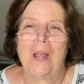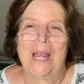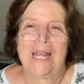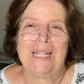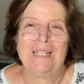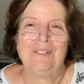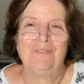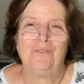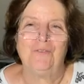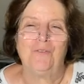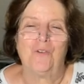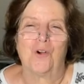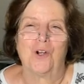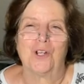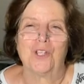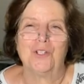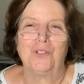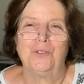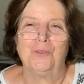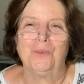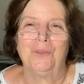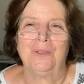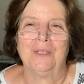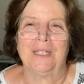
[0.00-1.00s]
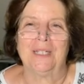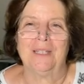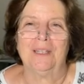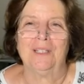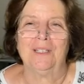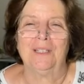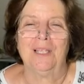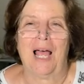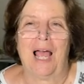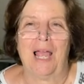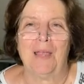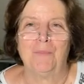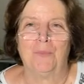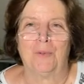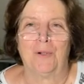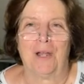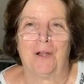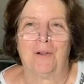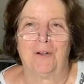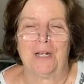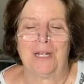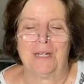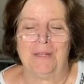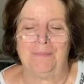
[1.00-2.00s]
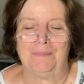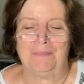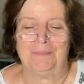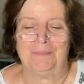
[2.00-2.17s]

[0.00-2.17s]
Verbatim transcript: waiting for you in the library.